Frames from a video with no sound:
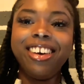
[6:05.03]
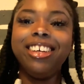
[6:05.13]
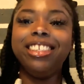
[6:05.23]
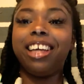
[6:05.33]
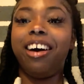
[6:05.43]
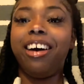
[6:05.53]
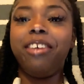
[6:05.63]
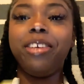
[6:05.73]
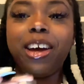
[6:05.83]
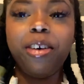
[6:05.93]
so and
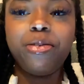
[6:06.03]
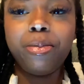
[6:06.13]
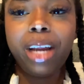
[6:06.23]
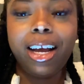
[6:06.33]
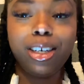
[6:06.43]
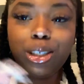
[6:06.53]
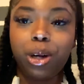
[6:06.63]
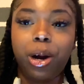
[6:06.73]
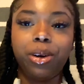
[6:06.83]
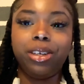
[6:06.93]
we come from like a
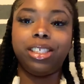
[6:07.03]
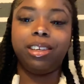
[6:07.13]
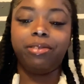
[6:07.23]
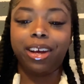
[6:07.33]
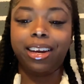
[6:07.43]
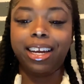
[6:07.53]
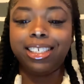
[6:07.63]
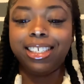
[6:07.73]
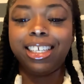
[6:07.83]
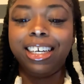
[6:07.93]
strong christian
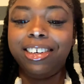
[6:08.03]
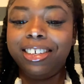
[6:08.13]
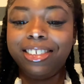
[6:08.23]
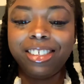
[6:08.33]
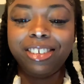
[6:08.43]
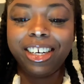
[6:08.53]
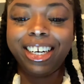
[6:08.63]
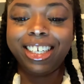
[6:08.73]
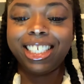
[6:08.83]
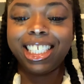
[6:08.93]
foundation so it was
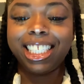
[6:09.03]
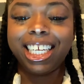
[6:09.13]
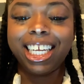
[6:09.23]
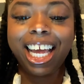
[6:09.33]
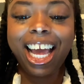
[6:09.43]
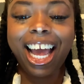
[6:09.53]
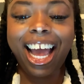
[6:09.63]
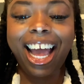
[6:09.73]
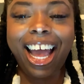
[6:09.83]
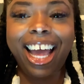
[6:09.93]
very interesting
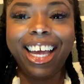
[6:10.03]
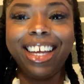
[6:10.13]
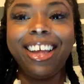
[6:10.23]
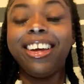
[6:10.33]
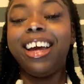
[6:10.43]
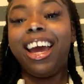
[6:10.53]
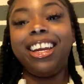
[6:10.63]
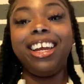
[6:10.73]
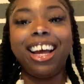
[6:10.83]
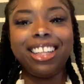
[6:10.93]
and
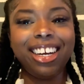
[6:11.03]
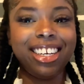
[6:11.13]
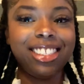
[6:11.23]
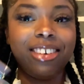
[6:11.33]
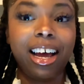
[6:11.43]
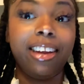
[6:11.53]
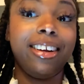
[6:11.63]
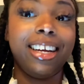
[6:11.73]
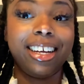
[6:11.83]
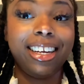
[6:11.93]
then i think that's when i
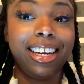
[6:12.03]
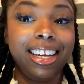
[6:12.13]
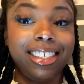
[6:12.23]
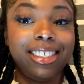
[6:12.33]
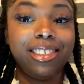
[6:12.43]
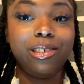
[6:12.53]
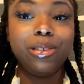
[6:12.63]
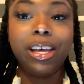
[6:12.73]
learned i could dance too